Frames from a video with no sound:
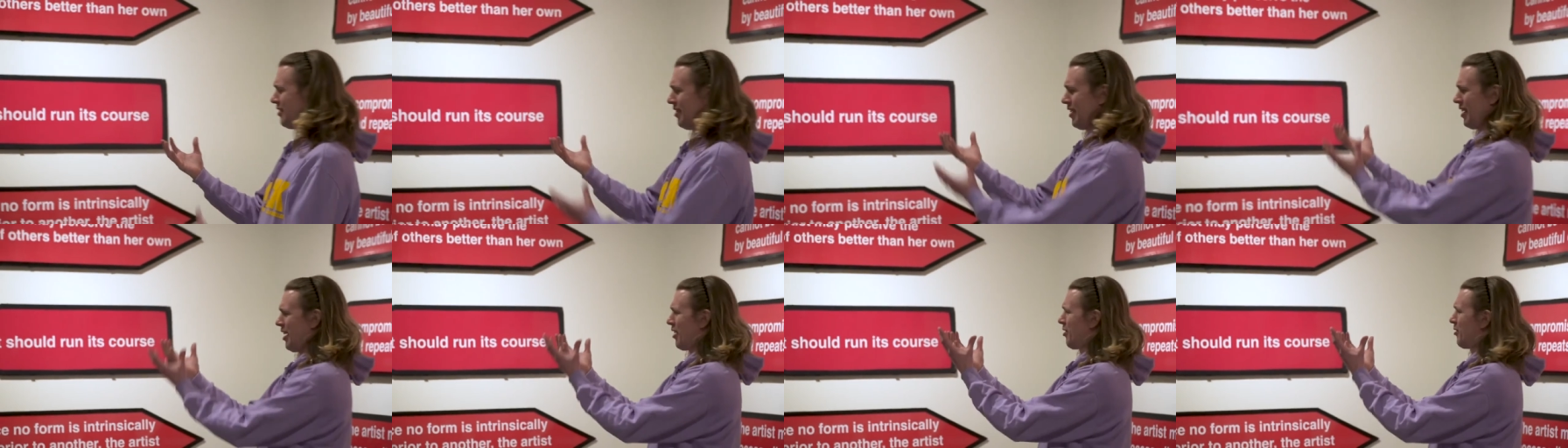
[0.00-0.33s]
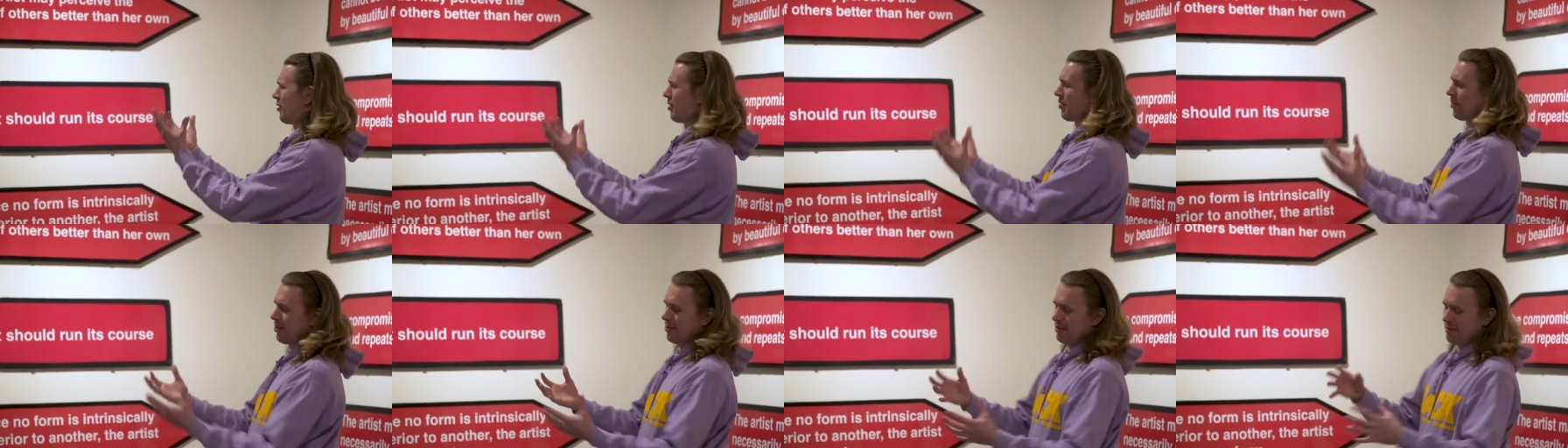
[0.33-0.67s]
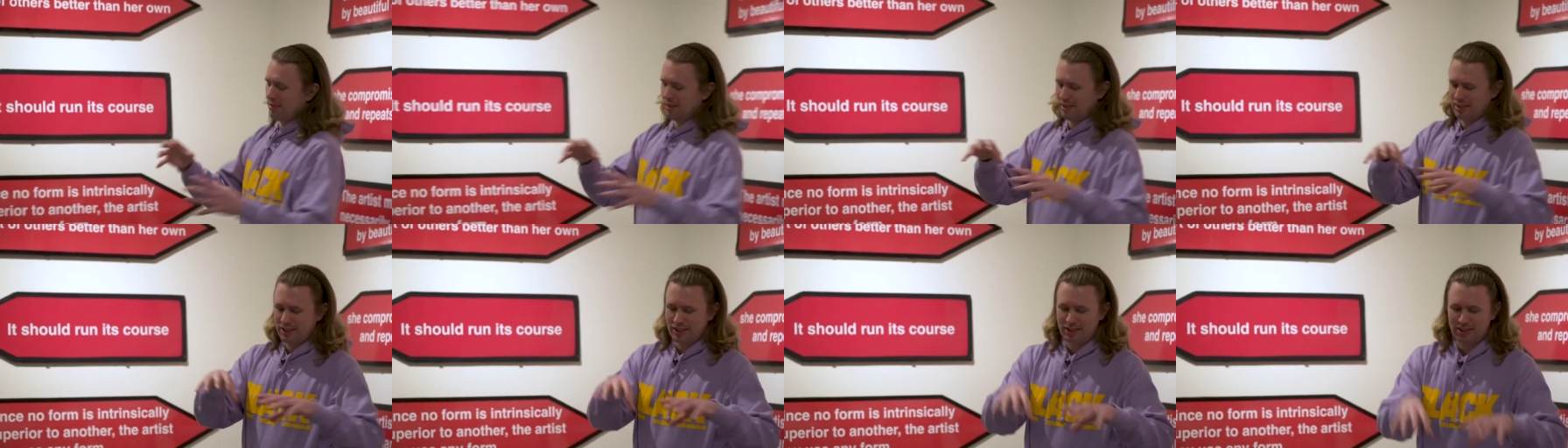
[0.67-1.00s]
I don't
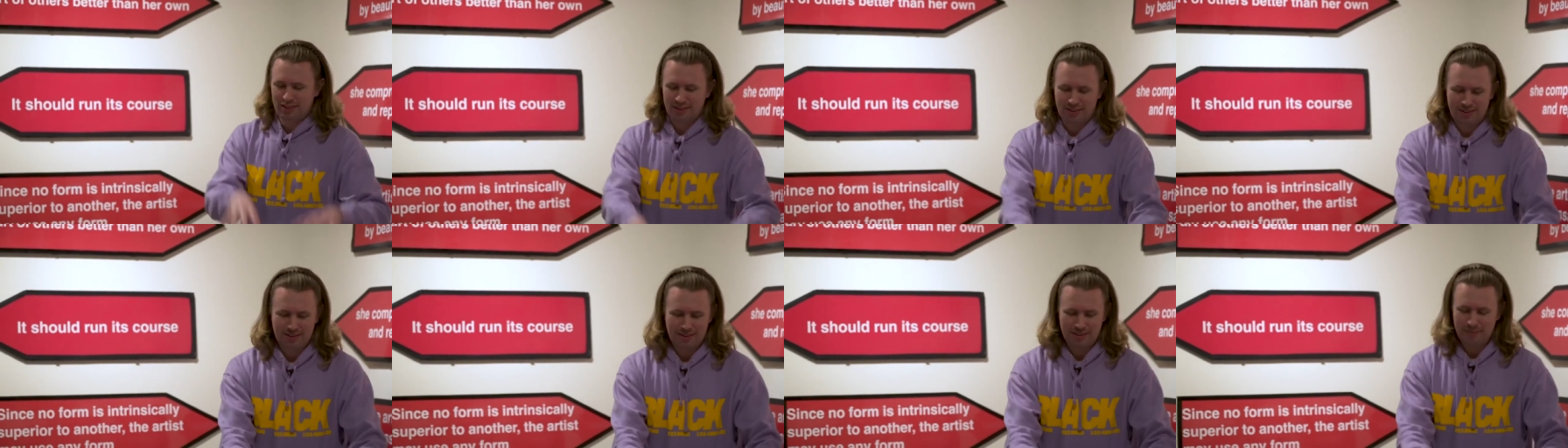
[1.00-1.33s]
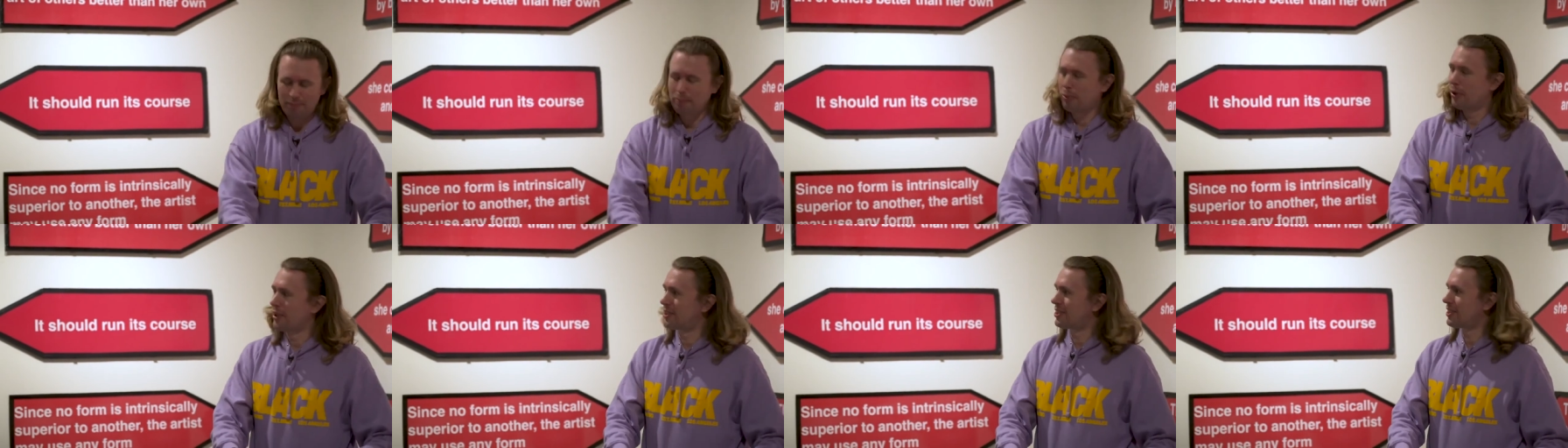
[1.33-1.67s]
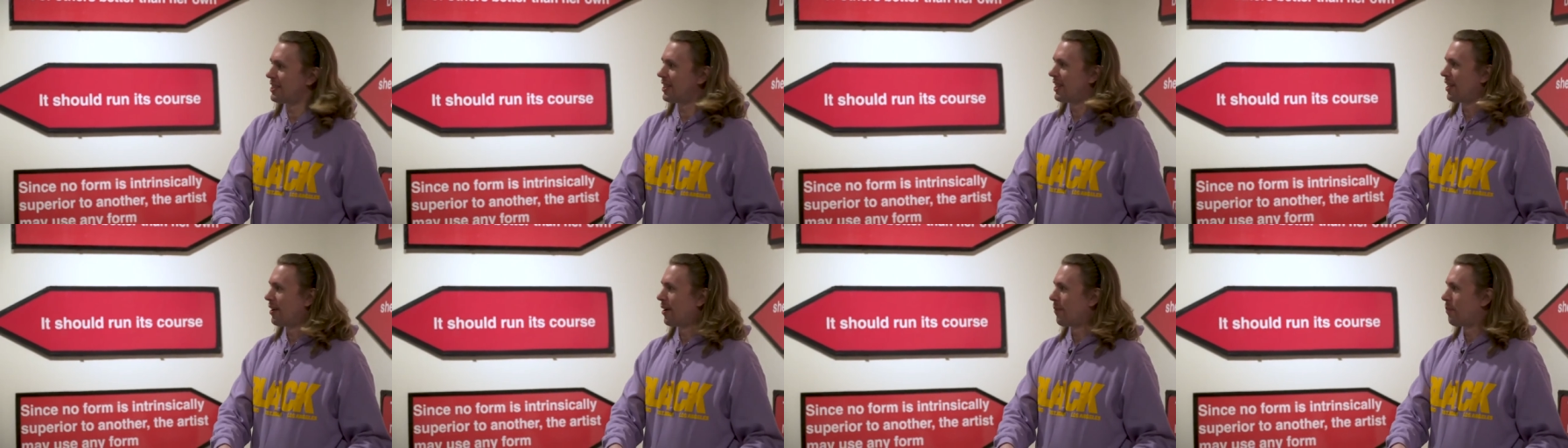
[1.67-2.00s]
know. I'm just puts right.
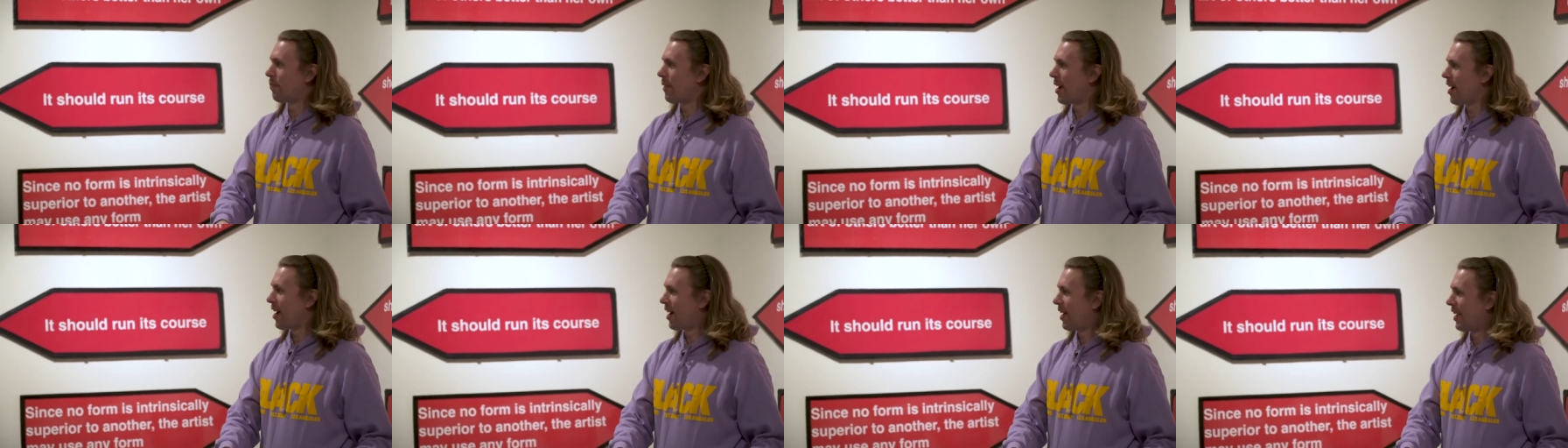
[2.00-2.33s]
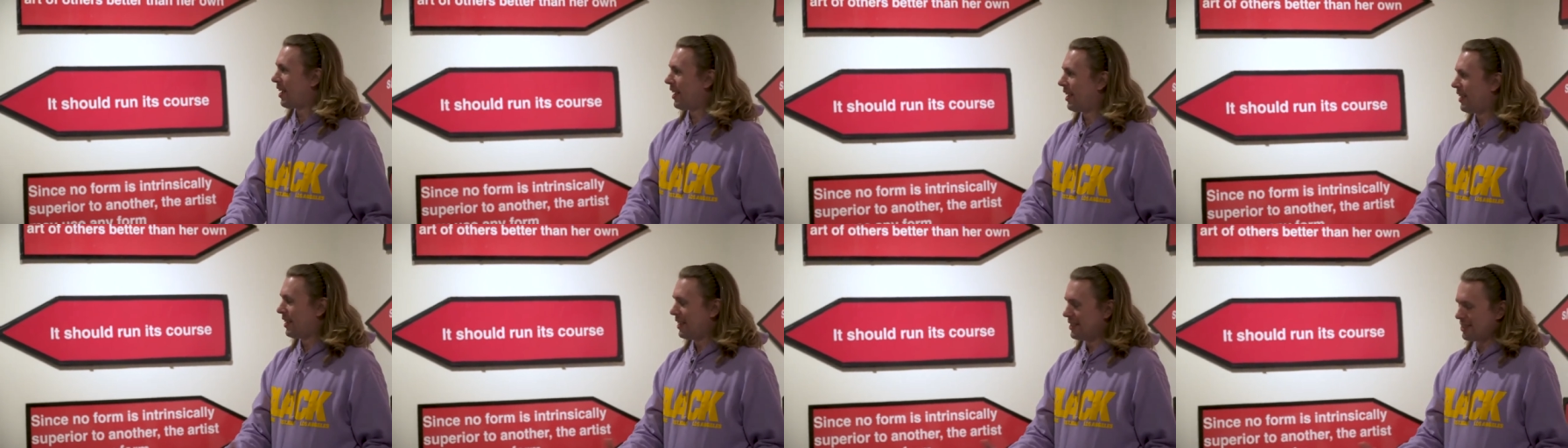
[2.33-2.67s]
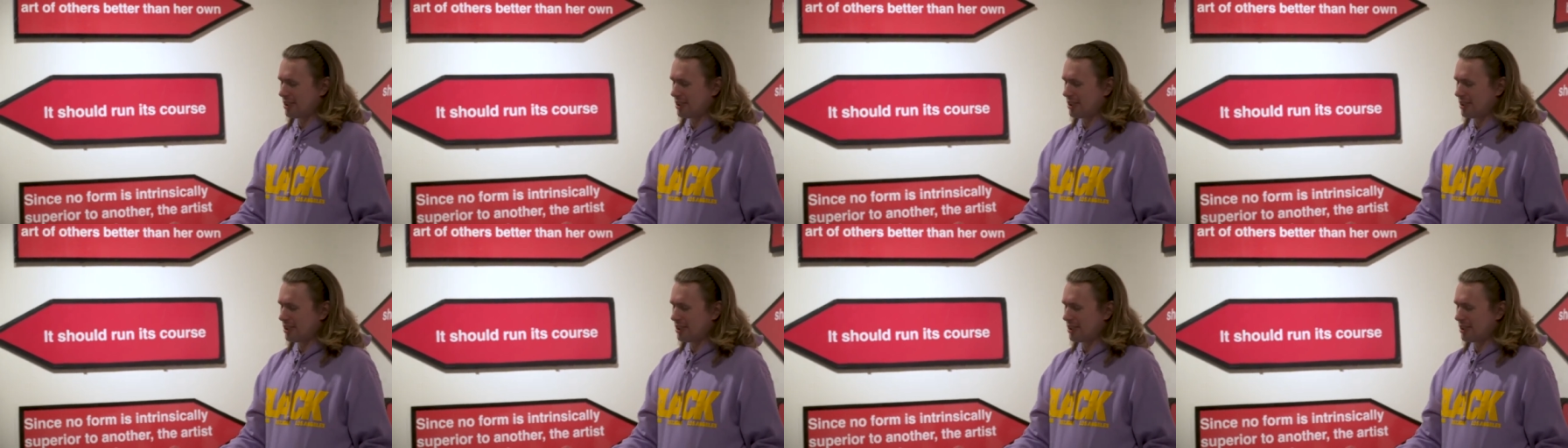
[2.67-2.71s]
it in a box.